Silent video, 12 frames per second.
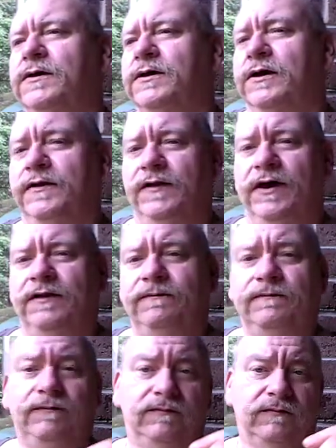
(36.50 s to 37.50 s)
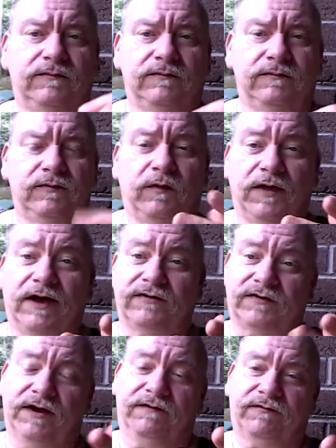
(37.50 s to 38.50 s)
And then, well,
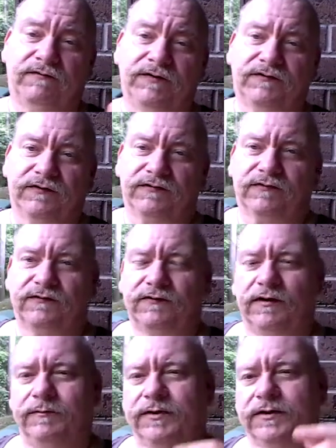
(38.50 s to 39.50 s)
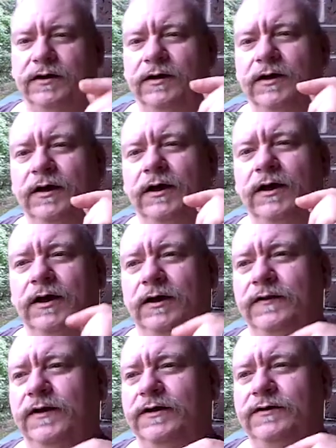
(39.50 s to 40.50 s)
actually you have three seasons, sorry about that.
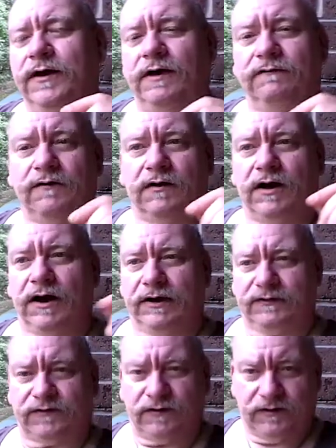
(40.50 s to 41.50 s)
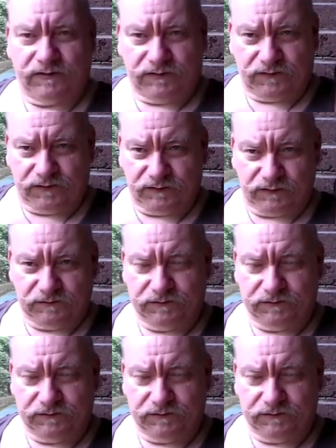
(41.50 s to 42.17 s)
And then you have your ice season.